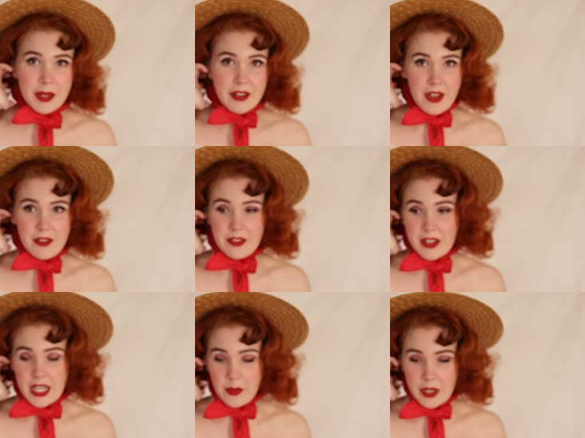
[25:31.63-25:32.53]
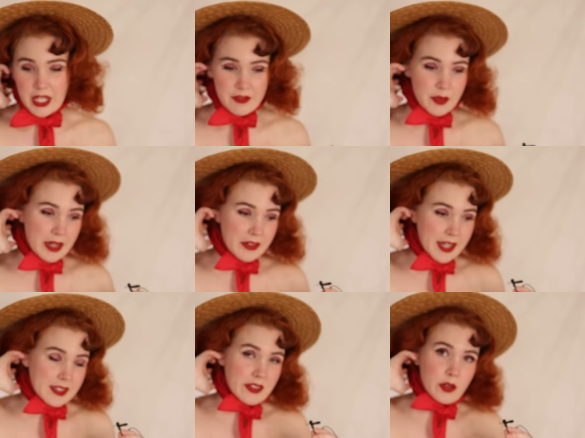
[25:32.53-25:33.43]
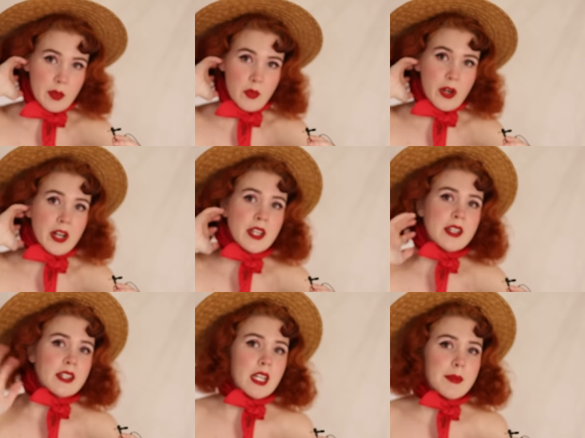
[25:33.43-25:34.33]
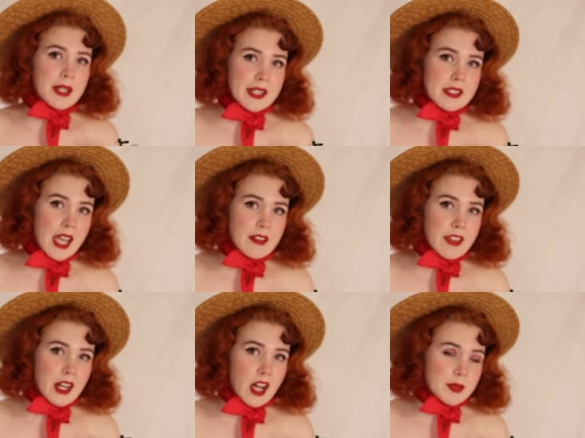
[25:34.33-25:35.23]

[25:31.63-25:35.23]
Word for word: but if I feel like I want to cover my legs a little bit more, it'd be nice to have that